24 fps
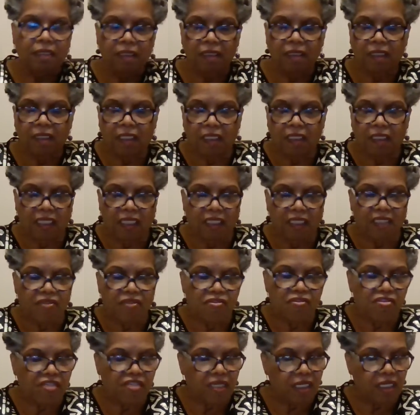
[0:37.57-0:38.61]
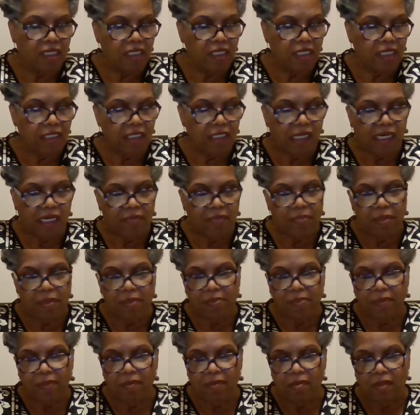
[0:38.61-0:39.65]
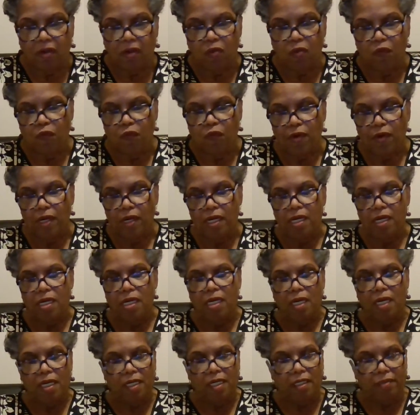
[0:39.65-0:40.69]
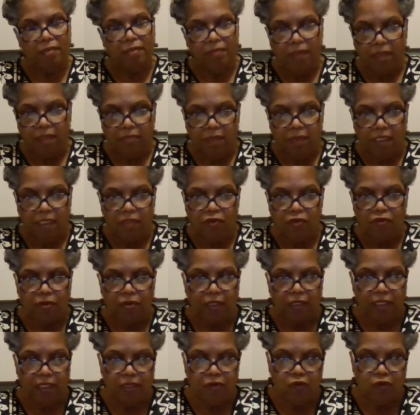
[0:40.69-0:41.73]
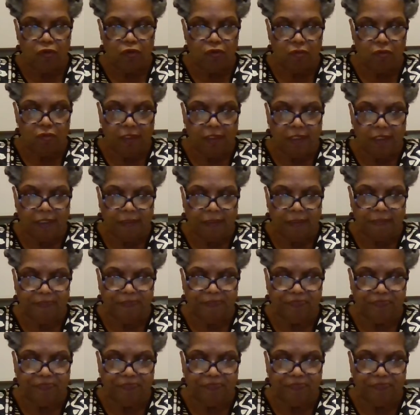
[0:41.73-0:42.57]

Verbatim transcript: And I understand that a lot of people don't read. I, am I'm not trying to uh,